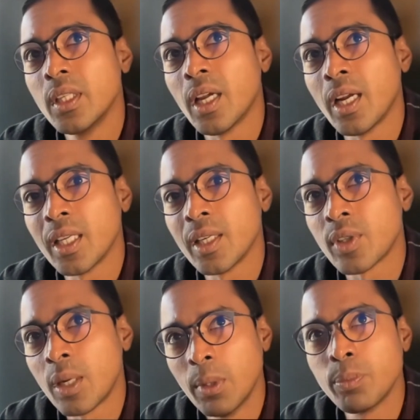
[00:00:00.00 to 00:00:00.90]
and I've
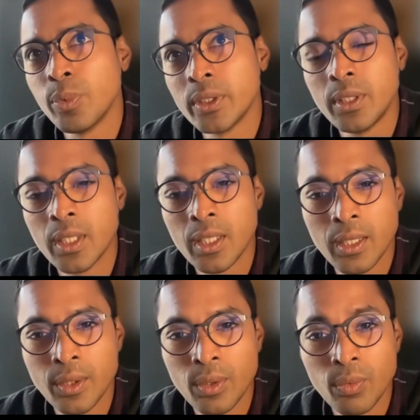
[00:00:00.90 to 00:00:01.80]
come up with,
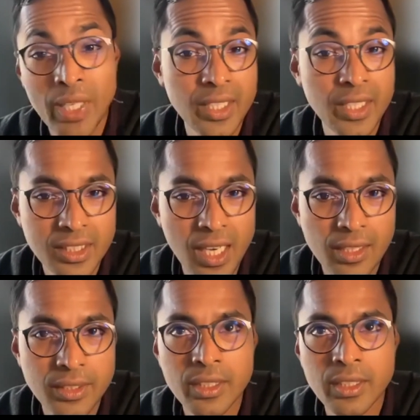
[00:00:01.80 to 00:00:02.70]
various
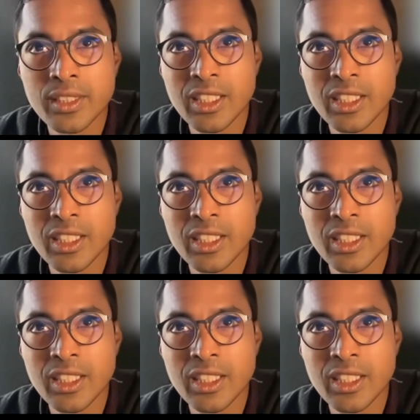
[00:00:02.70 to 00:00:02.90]
strategies.